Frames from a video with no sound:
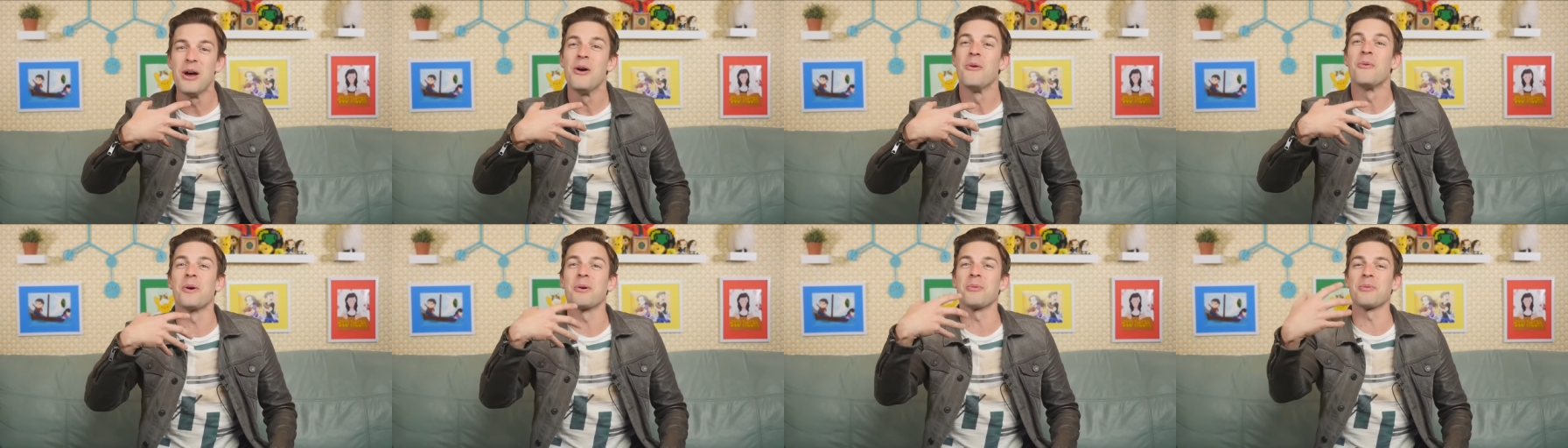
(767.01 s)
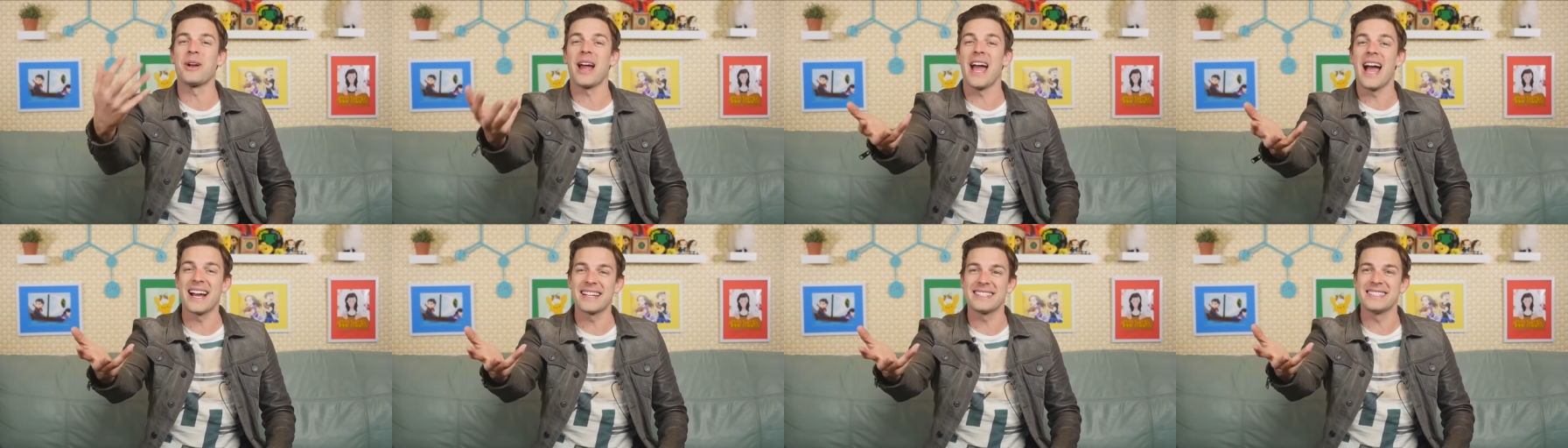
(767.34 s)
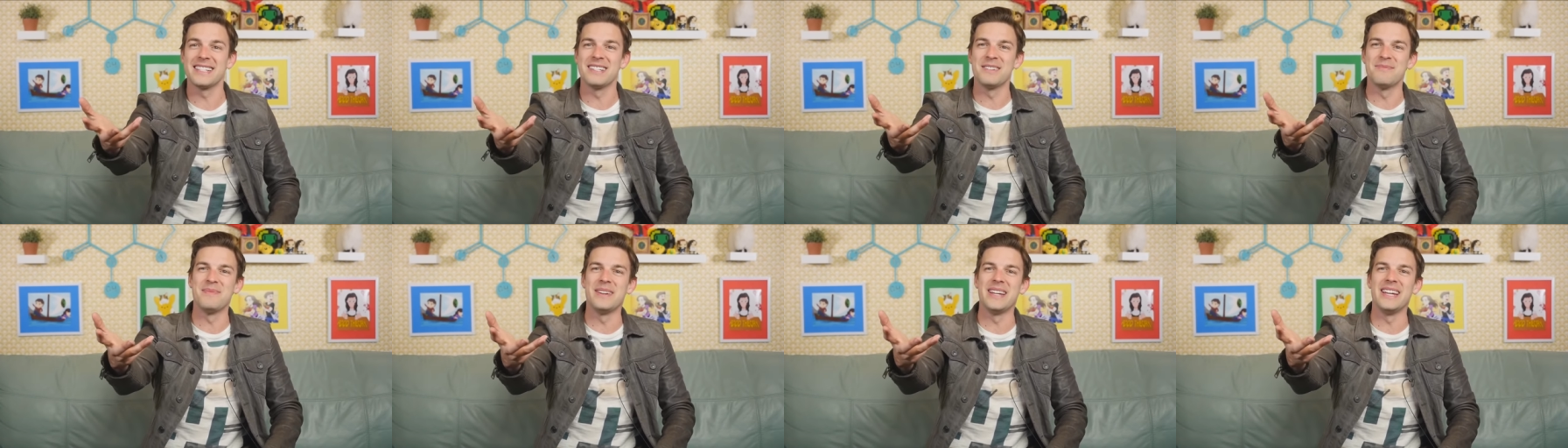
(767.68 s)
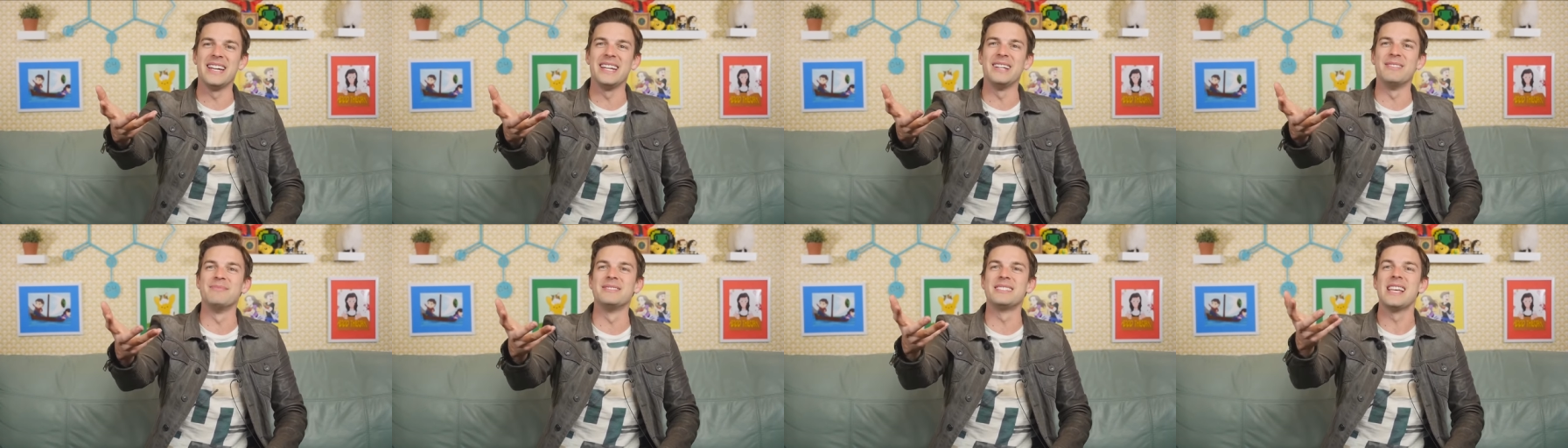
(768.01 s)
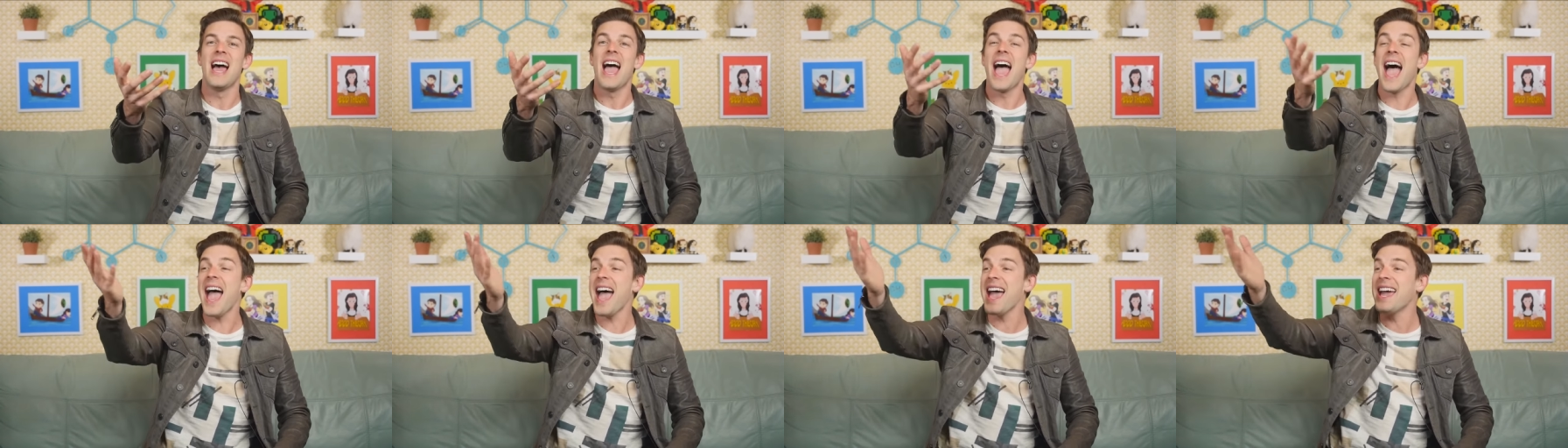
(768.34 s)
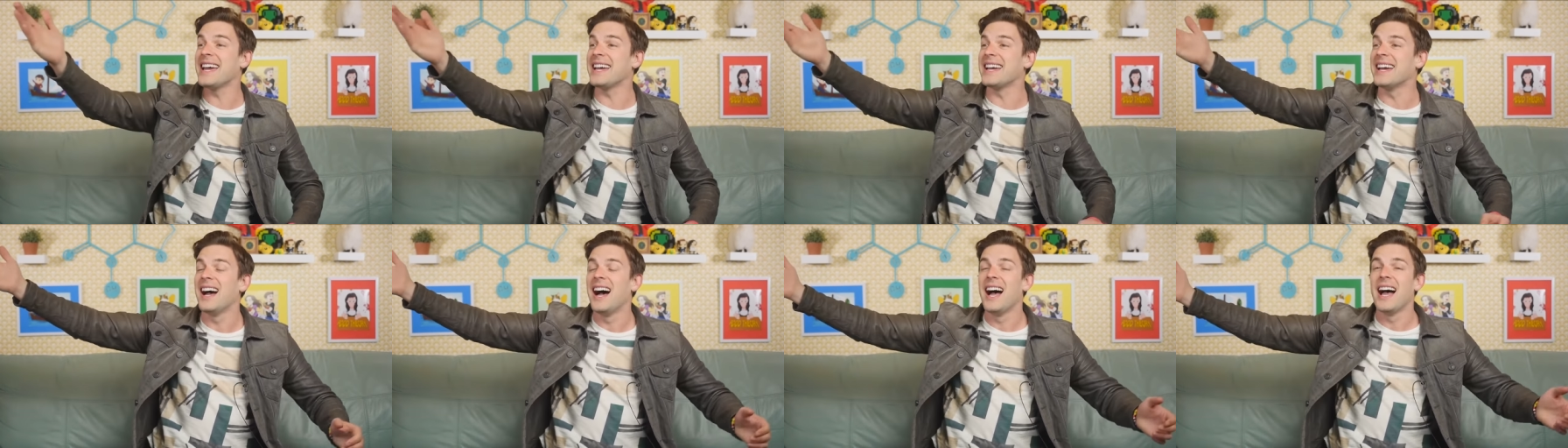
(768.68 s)
We're reacting to memes.
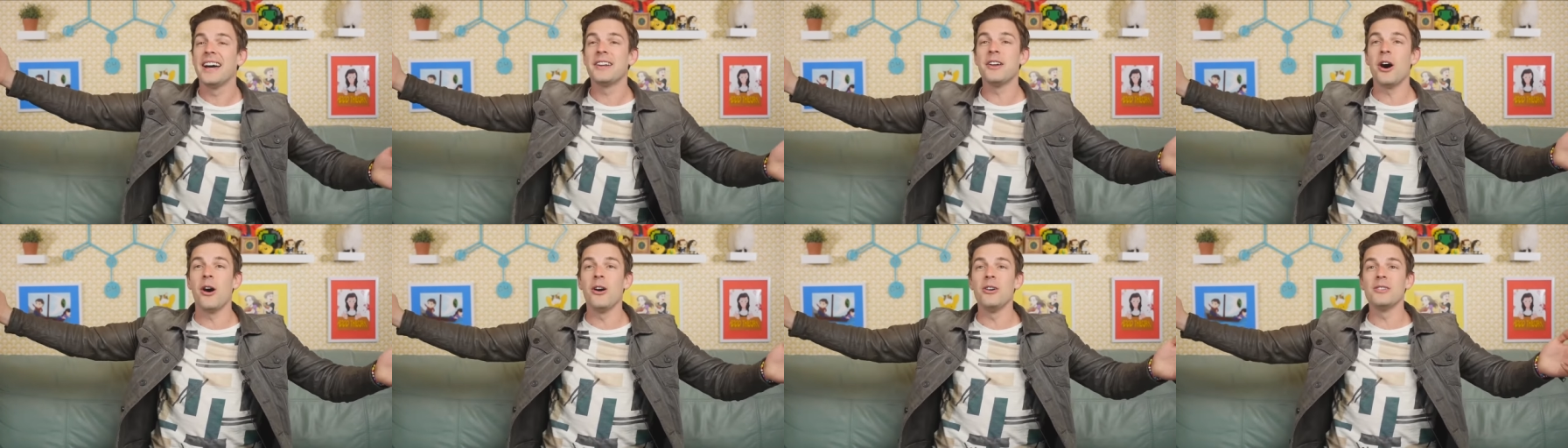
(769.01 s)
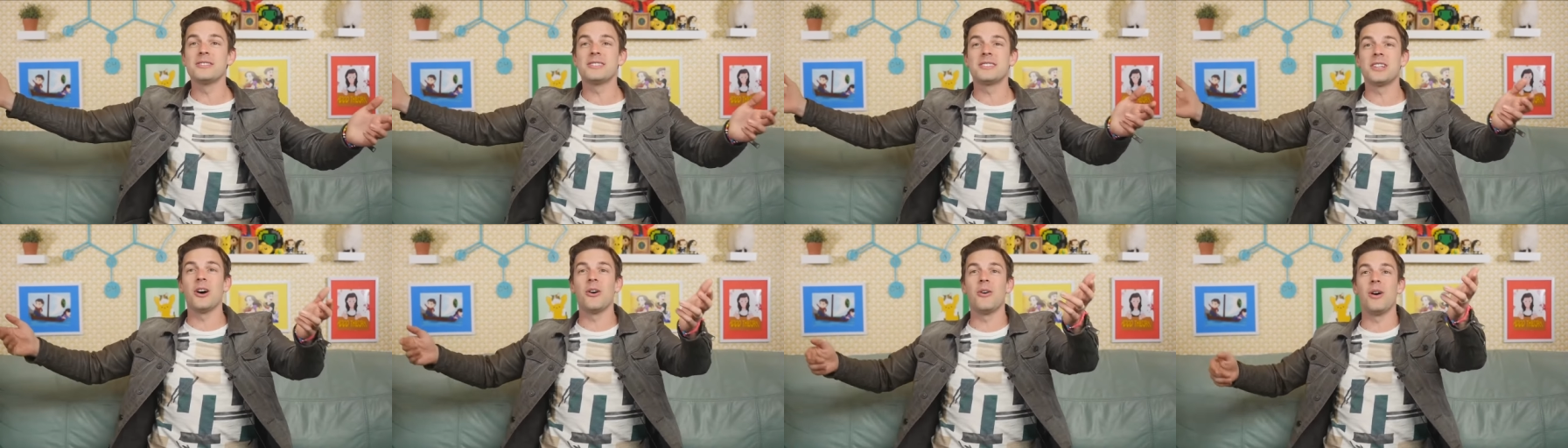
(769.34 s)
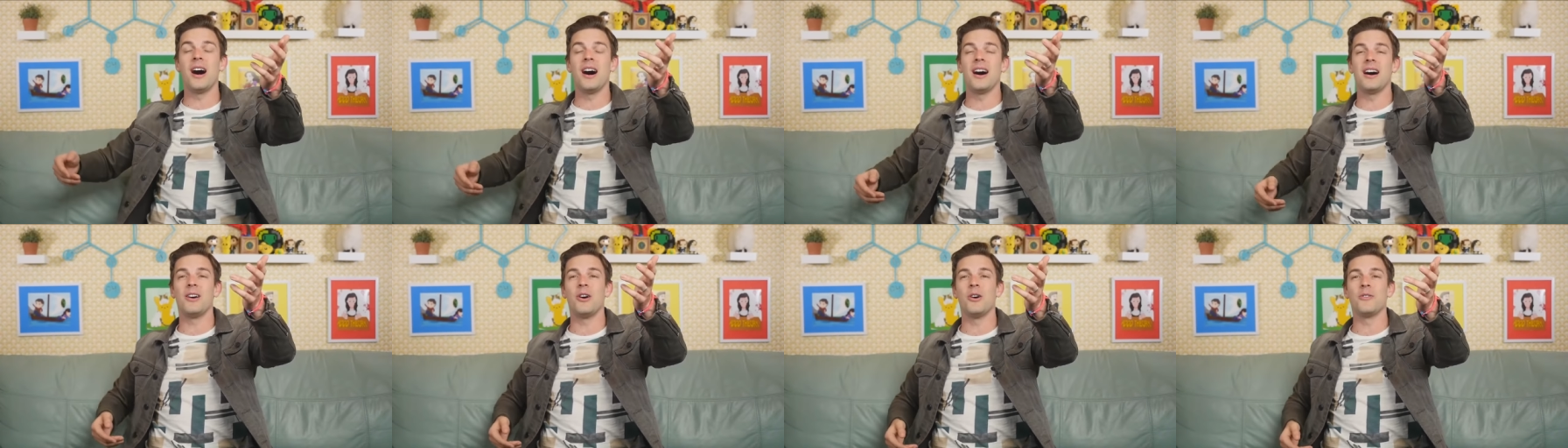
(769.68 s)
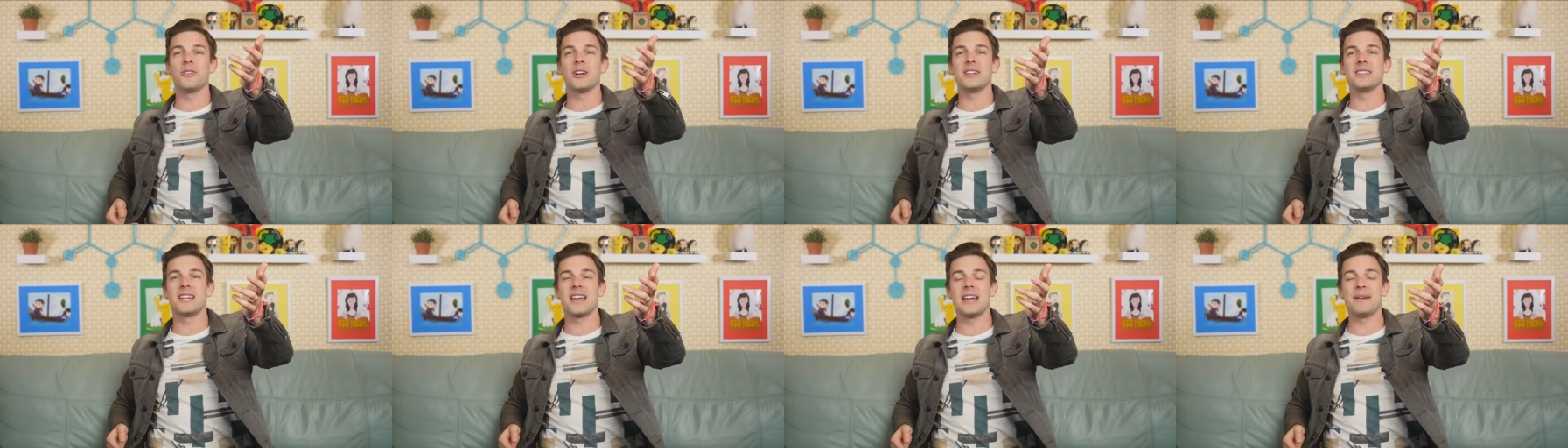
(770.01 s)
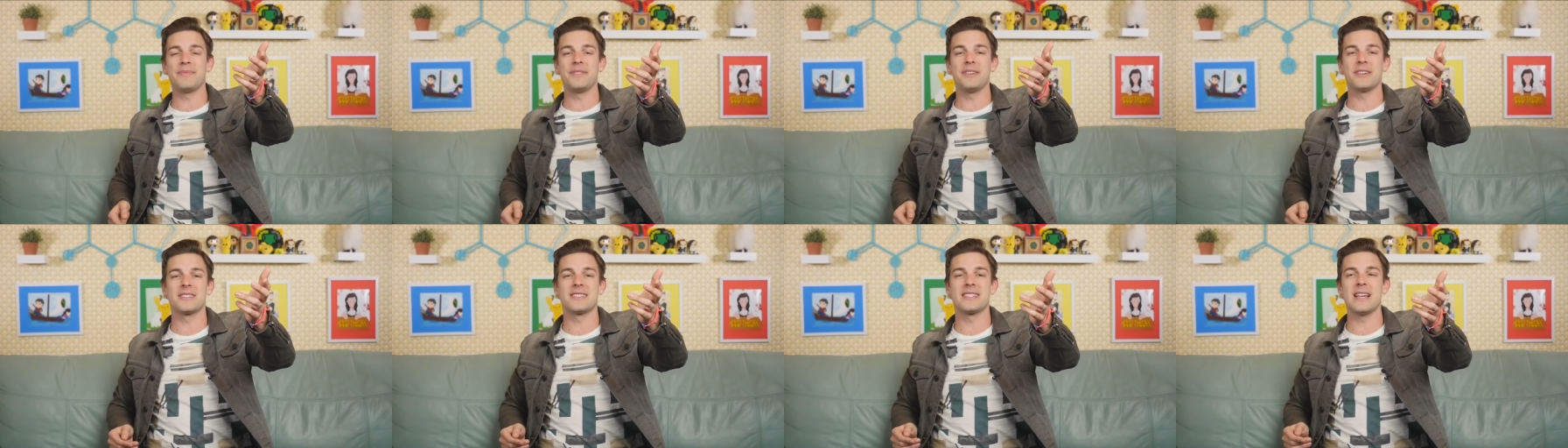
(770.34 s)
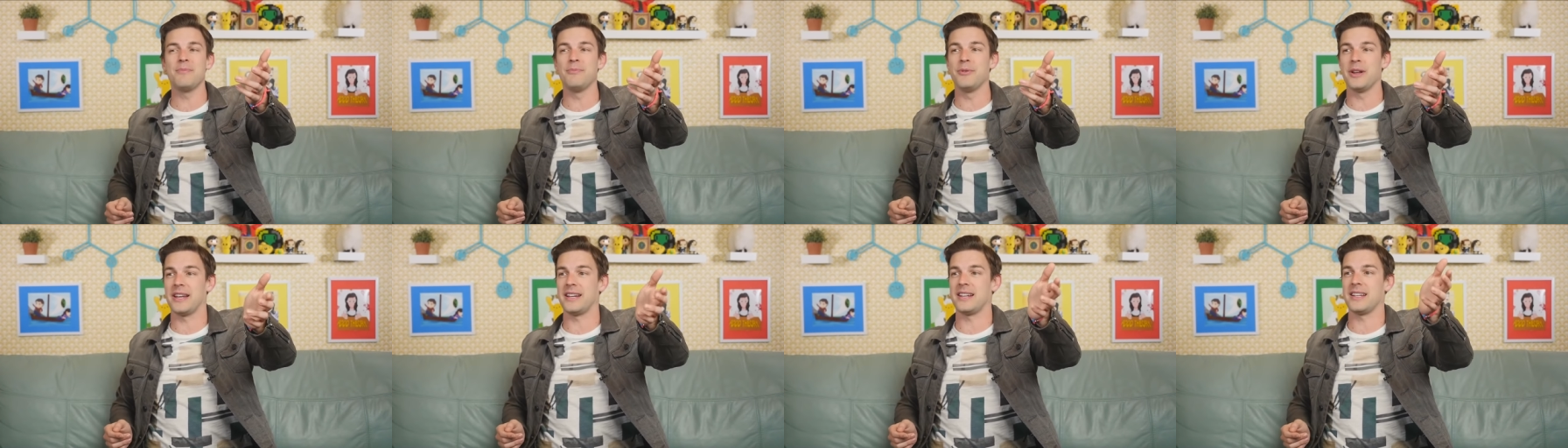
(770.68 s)
Hey, and also uh, over on the Game Theory
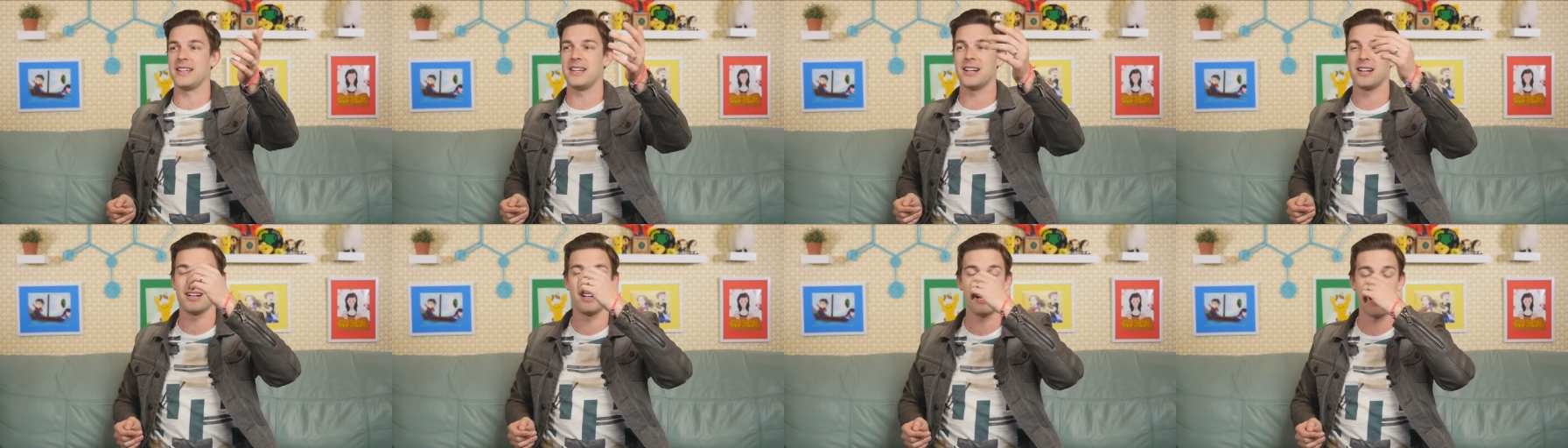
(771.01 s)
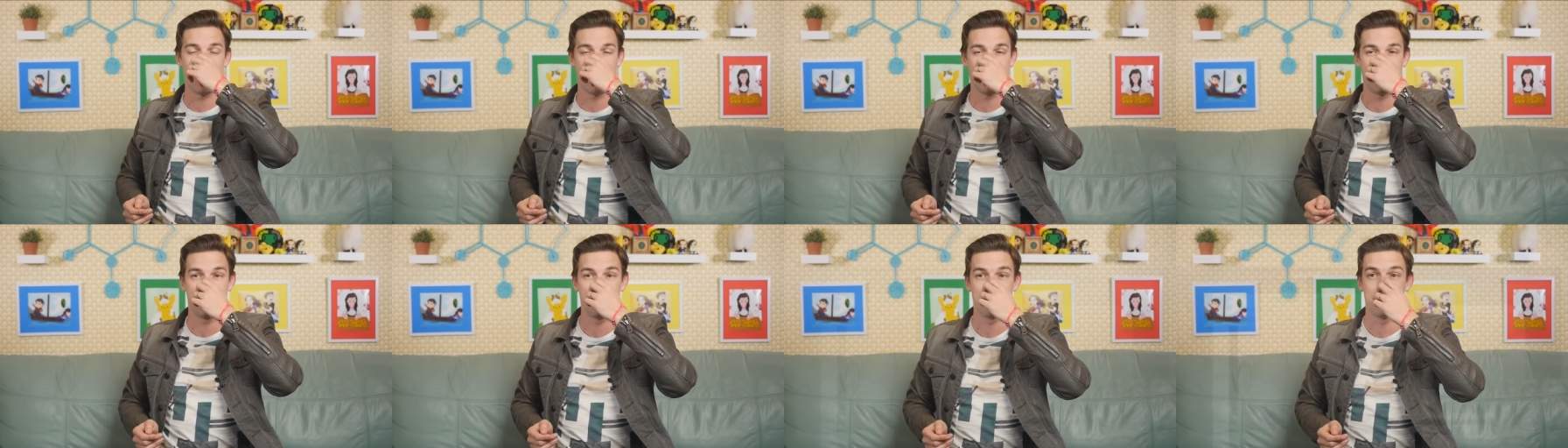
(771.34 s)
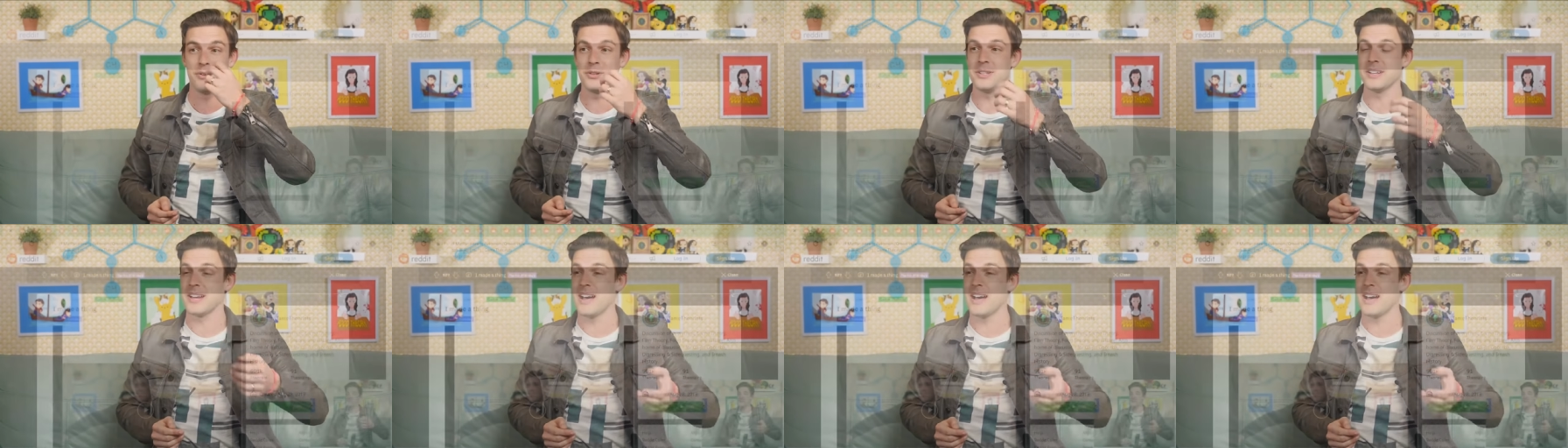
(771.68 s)
subreddit here, uh, if you pull it